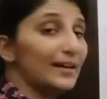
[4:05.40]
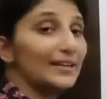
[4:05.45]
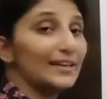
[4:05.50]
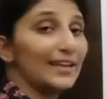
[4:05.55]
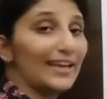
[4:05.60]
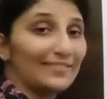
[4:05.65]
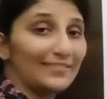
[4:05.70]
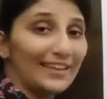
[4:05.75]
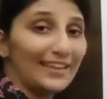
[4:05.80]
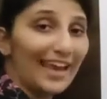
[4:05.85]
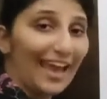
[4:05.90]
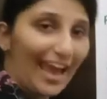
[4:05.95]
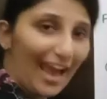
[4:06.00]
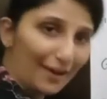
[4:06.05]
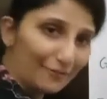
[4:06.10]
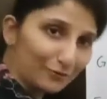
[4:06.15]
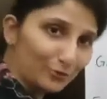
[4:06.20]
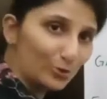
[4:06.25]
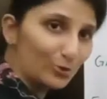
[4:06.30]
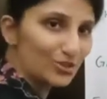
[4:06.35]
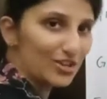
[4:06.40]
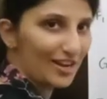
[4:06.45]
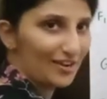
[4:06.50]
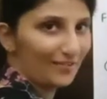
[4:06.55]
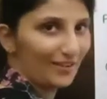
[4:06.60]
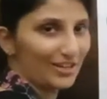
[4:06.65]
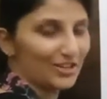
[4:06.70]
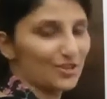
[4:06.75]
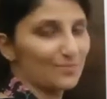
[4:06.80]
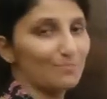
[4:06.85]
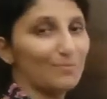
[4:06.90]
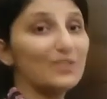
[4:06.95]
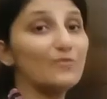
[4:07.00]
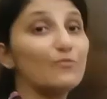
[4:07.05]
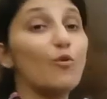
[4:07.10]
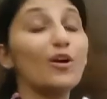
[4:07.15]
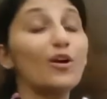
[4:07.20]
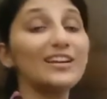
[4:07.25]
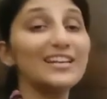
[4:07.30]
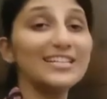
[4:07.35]
in the F2 generation. But
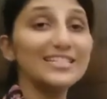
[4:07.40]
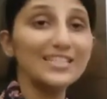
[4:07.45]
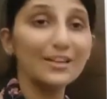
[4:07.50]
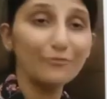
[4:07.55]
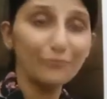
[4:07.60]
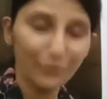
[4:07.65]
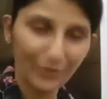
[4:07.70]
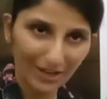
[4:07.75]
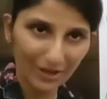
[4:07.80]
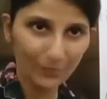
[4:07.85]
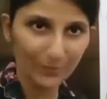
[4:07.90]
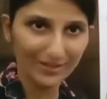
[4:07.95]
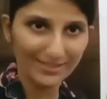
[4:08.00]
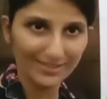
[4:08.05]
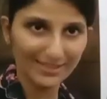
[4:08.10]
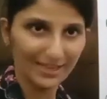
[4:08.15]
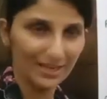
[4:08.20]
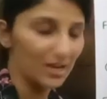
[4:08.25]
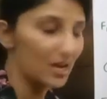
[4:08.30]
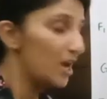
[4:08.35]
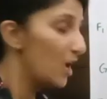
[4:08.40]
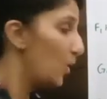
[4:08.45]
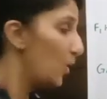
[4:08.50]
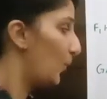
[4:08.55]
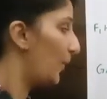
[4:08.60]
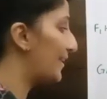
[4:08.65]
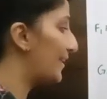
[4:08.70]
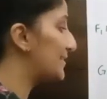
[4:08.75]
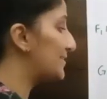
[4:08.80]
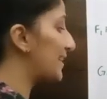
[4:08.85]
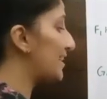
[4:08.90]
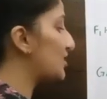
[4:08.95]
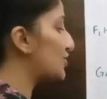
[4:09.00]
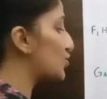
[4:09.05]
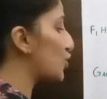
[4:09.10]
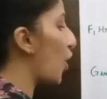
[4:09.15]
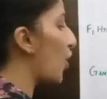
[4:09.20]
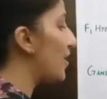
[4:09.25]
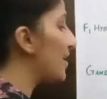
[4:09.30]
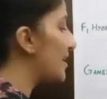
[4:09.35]
what is the frequency? We can see
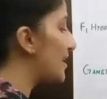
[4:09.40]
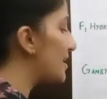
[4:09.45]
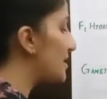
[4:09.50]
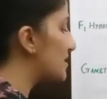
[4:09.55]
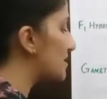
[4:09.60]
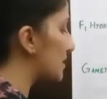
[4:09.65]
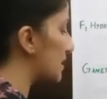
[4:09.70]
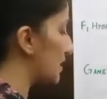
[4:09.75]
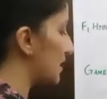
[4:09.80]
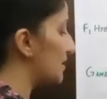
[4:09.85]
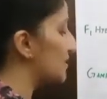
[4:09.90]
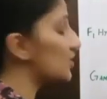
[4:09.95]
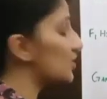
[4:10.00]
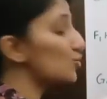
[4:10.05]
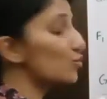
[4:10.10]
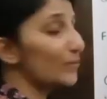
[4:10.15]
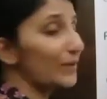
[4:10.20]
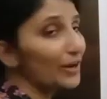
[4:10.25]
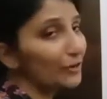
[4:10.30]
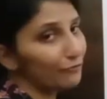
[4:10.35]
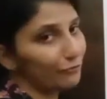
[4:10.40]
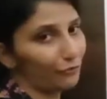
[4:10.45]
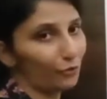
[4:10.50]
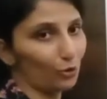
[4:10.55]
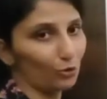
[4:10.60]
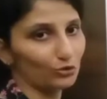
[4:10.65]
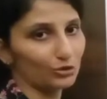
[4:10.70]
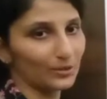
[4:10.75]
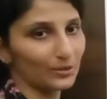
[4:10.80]
tallness is 3/4.